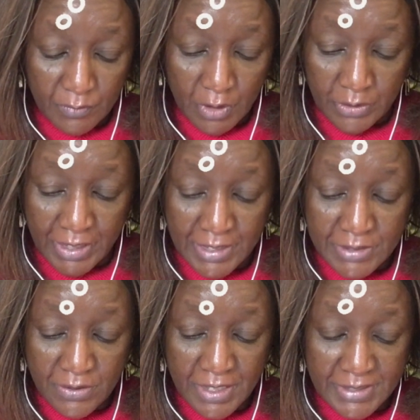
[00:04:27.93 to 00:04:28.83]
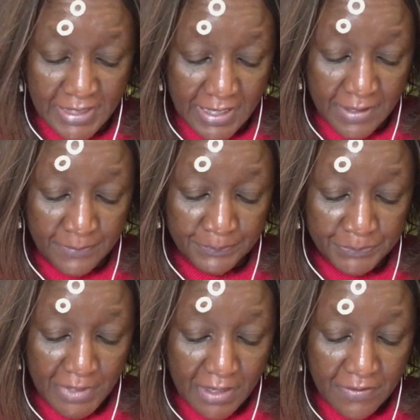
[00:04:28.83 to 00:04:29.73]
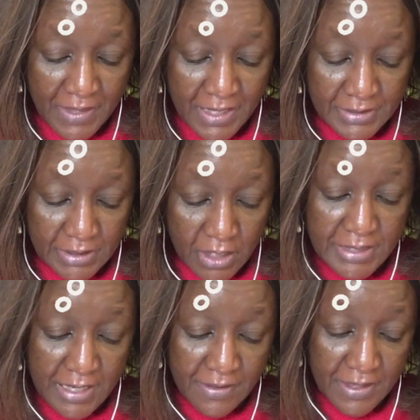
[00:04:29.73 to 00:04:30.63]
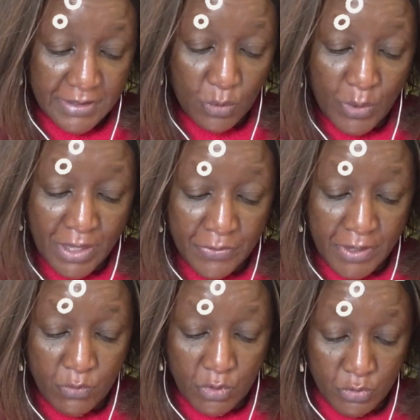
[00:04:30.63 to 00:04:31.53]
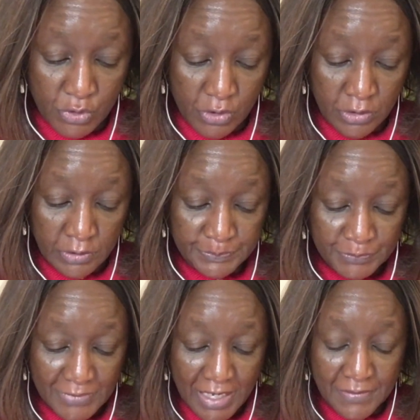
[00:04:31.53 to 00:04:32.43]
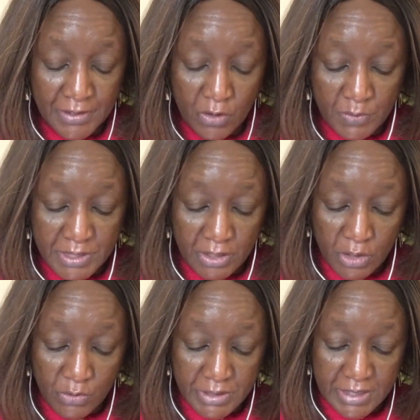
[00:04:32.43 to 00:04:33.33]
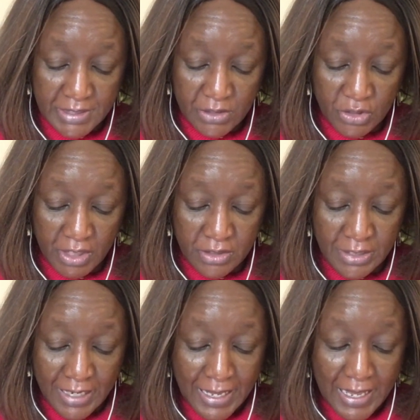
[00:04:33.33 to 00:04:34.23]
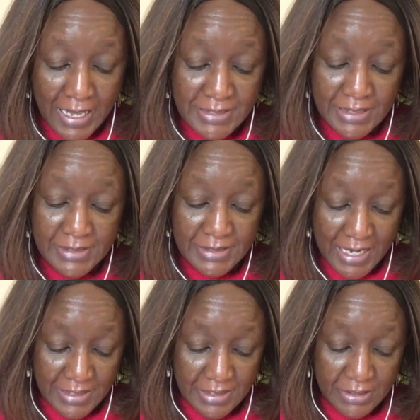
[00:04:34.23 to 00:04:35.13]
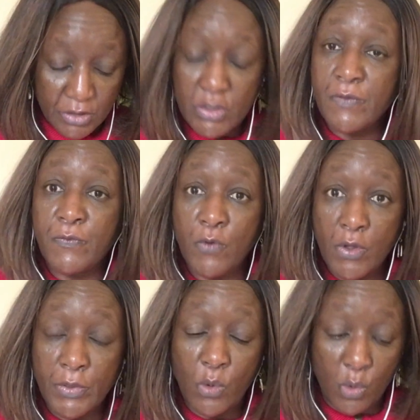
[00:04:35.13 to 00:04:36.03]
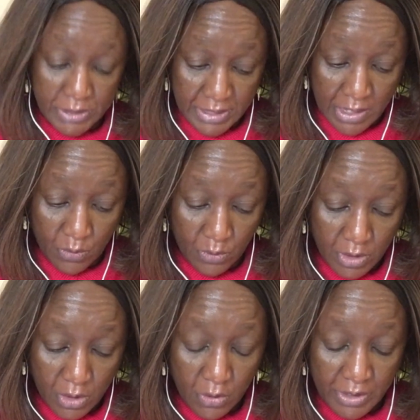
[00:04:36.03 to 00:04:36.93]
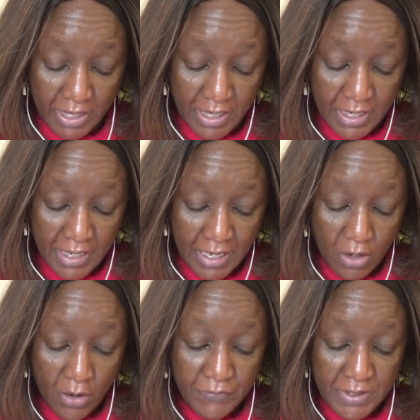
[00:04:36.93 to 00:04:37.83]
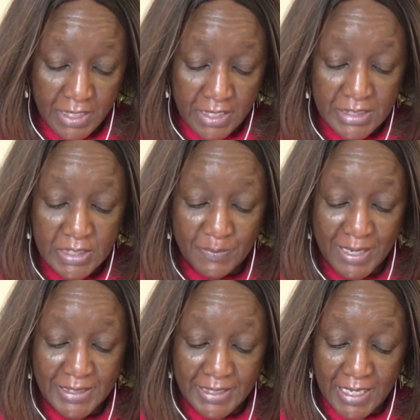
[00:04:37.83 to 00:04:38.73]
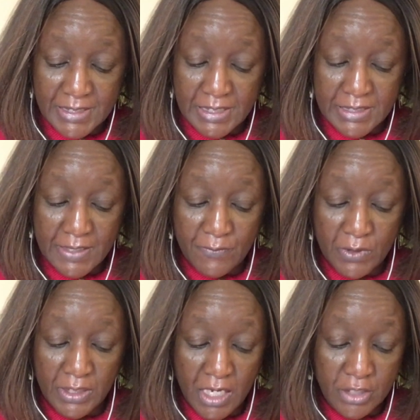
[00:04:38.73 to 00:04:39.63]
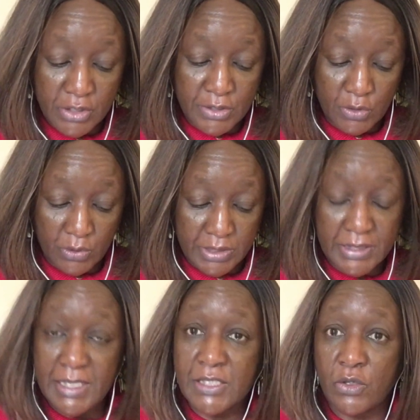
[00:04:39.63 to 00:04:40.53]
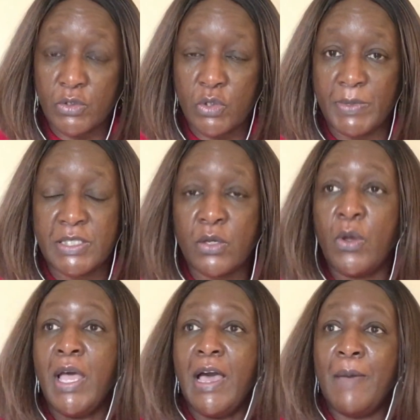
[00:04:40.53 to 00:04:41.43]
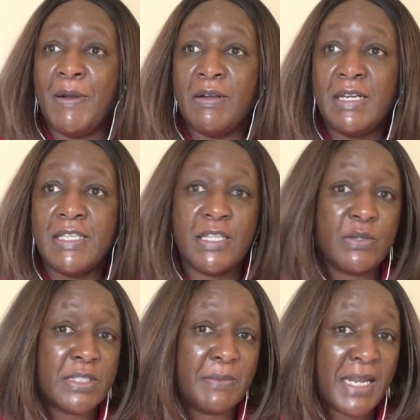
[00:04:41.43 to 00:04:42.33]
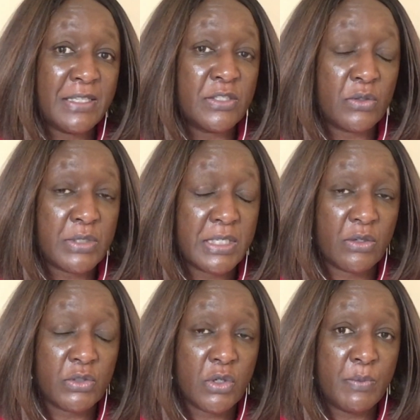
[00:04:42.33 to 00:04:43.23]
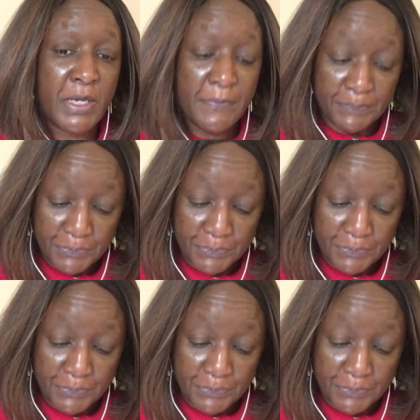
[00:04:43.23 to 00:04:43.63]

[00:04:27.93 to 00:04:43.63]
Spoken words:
Okay, so they say that the wealth erosion at the Nairobi Securities Exchange has extended to the fourth quarter now, okay, of the year, despite gains in several large stocks since October. So apparently there were some large stocks in October.